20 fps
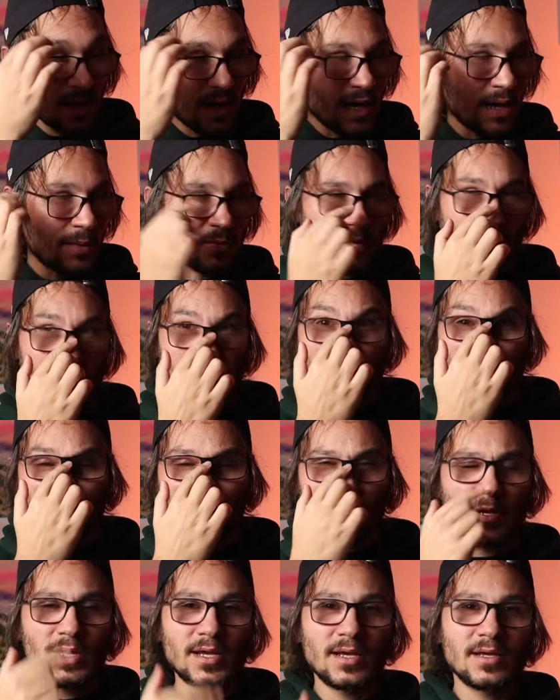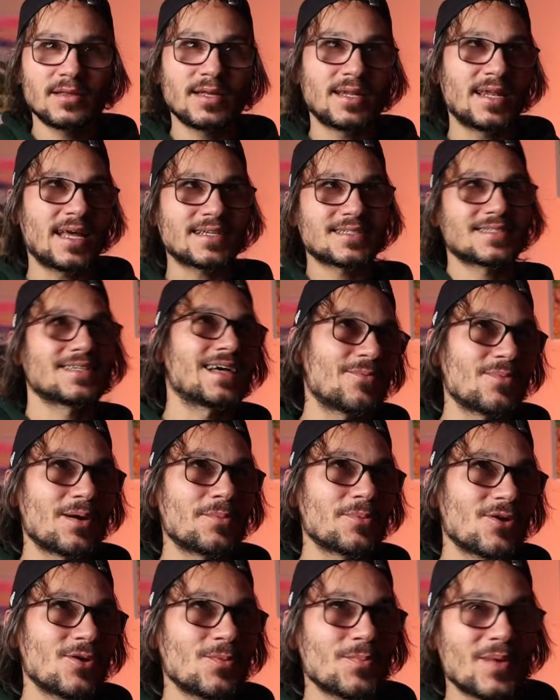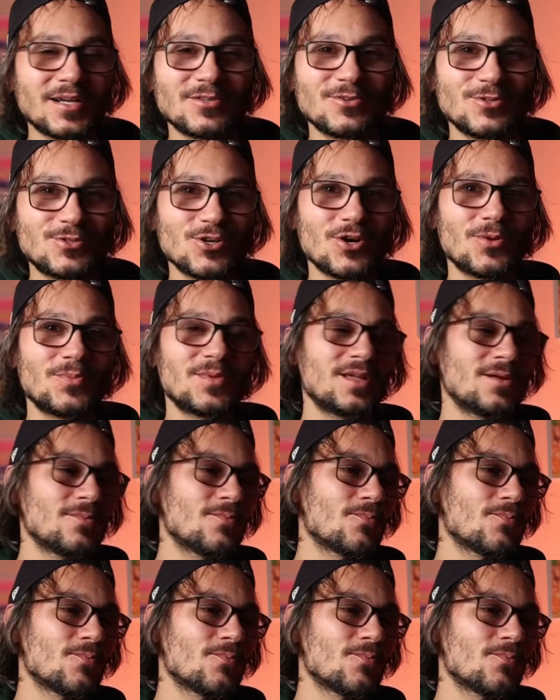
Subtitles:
I'm considering the next time I'm going back to Germany,